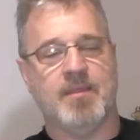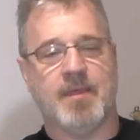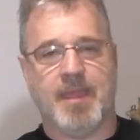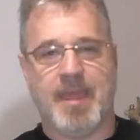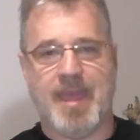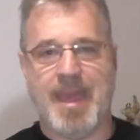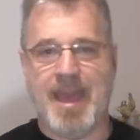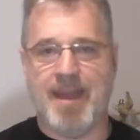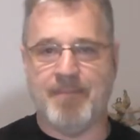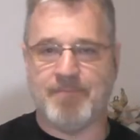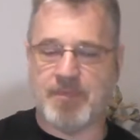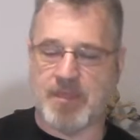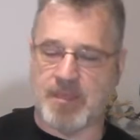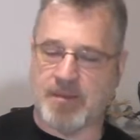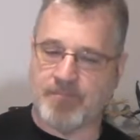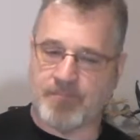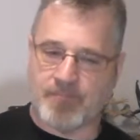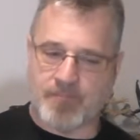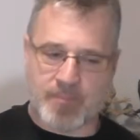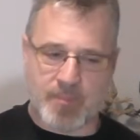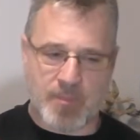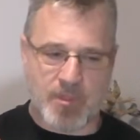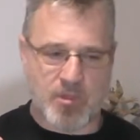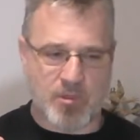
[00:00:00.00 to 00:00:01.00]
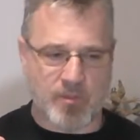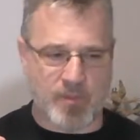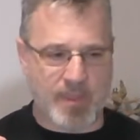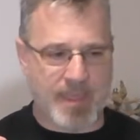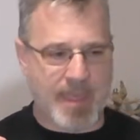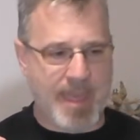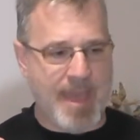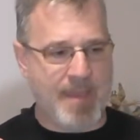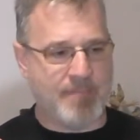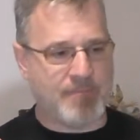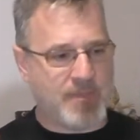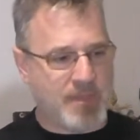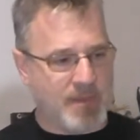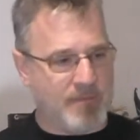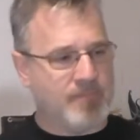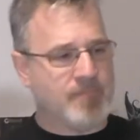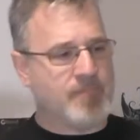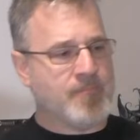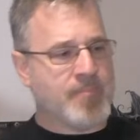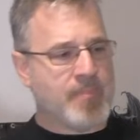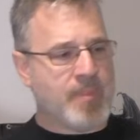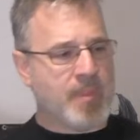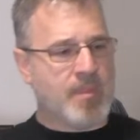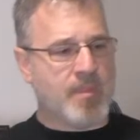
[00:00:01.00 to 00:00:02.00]
Captain. So the Captain
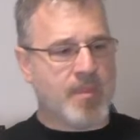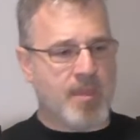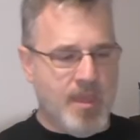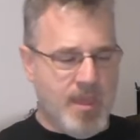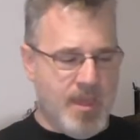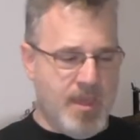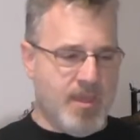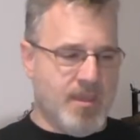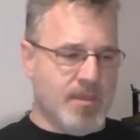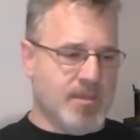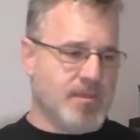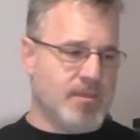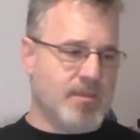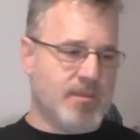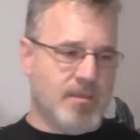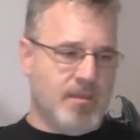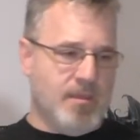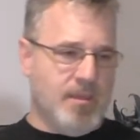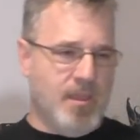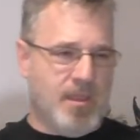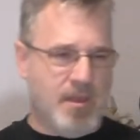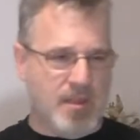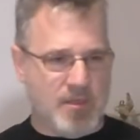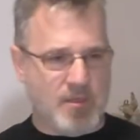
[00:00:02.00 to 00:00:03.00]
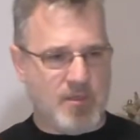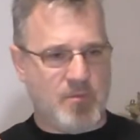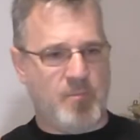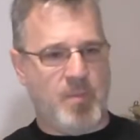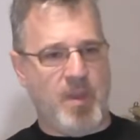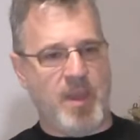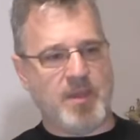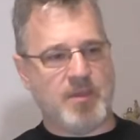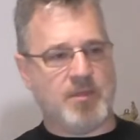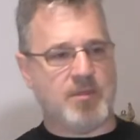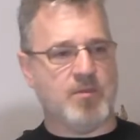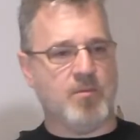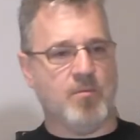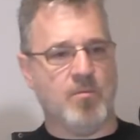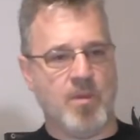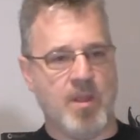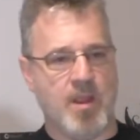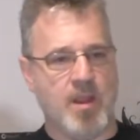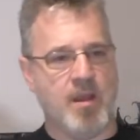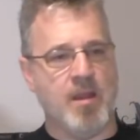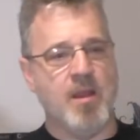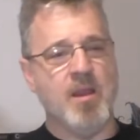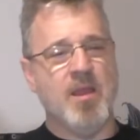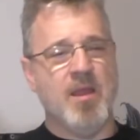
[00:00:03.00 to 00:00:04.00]
is in a space to
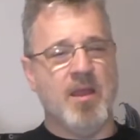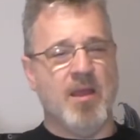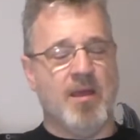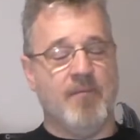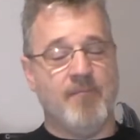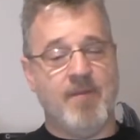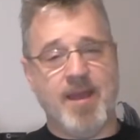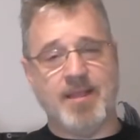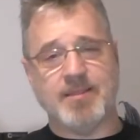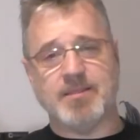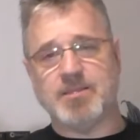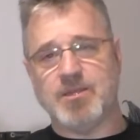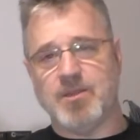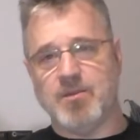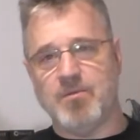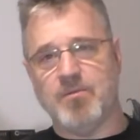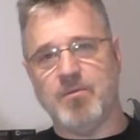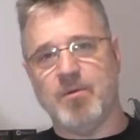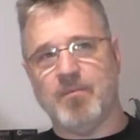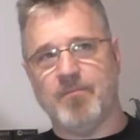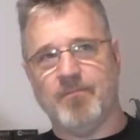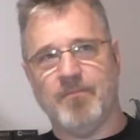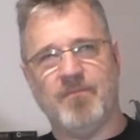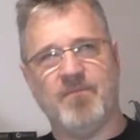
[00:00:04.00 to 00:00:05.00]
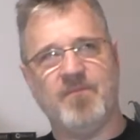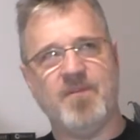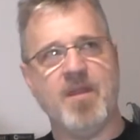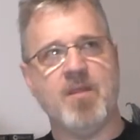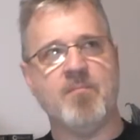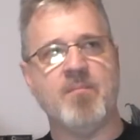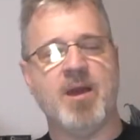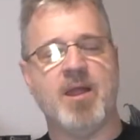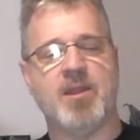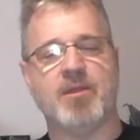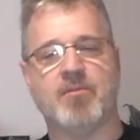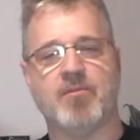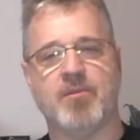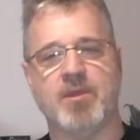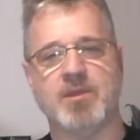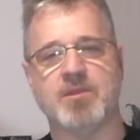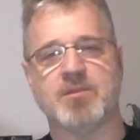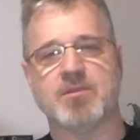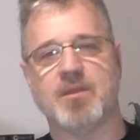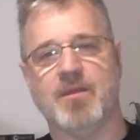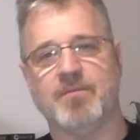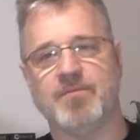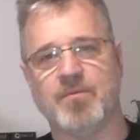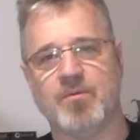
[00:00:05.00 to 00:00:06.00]
where I've had to do a fair amount of
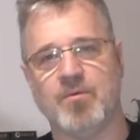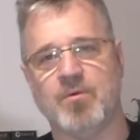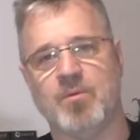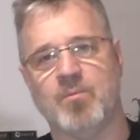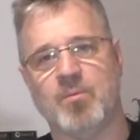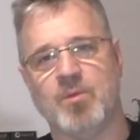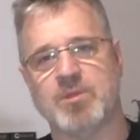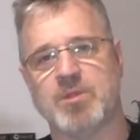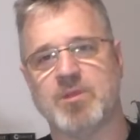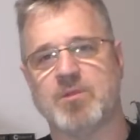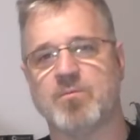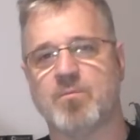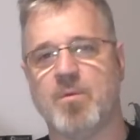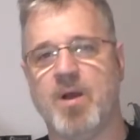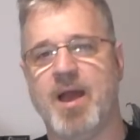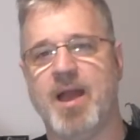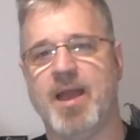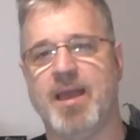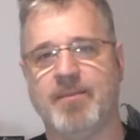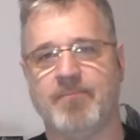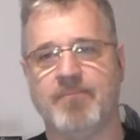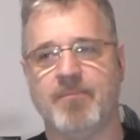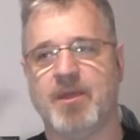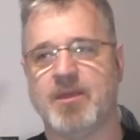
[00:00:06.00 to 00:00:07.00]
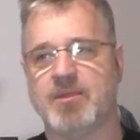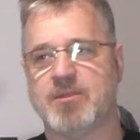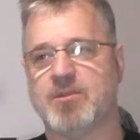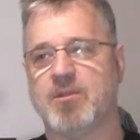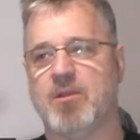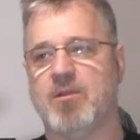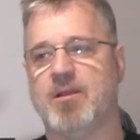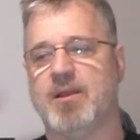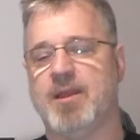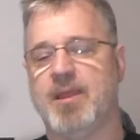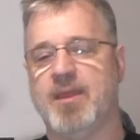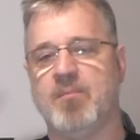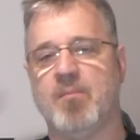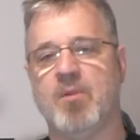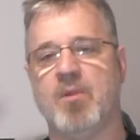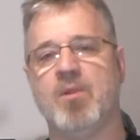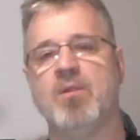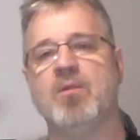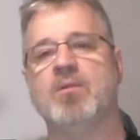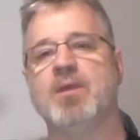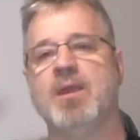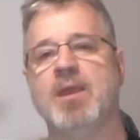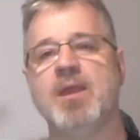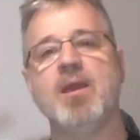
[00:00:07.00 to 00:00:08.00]
green stuff to him, which is why I started him
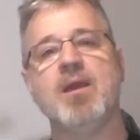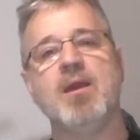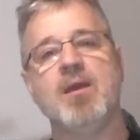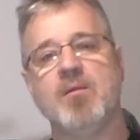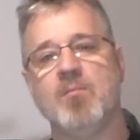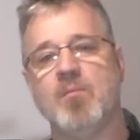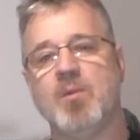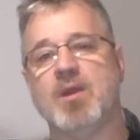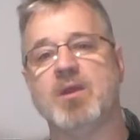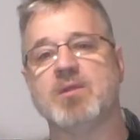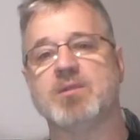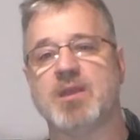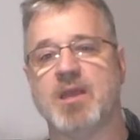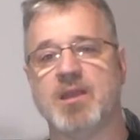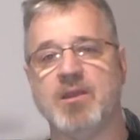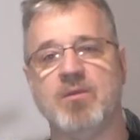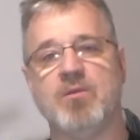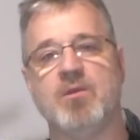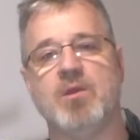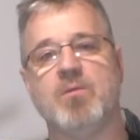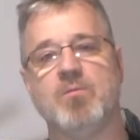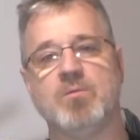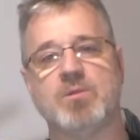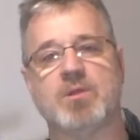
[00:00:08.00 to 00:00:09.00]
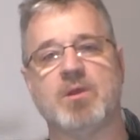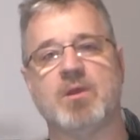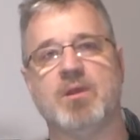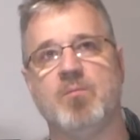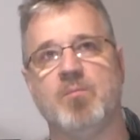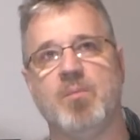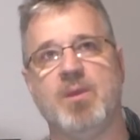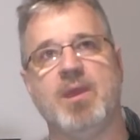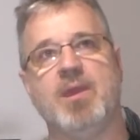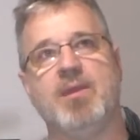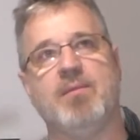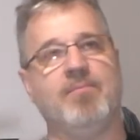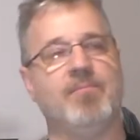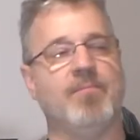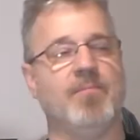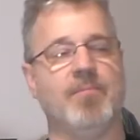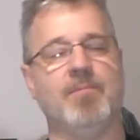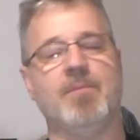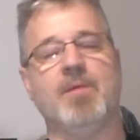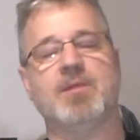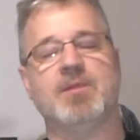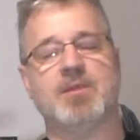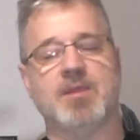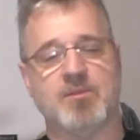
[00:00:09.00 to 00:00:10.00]
early, because I knew he was going to be
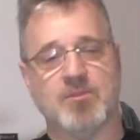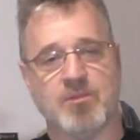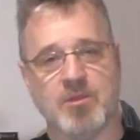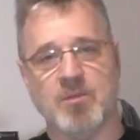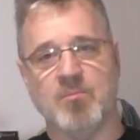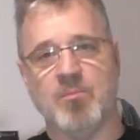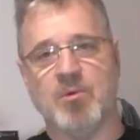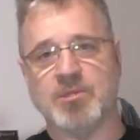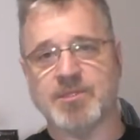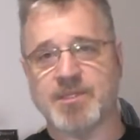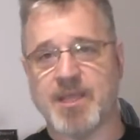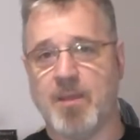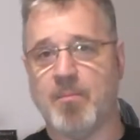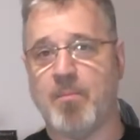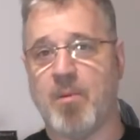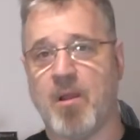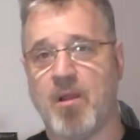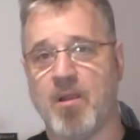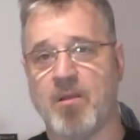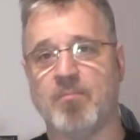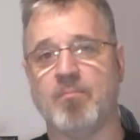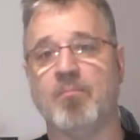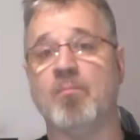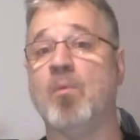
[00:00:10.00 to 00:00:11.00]
essentially multi-part,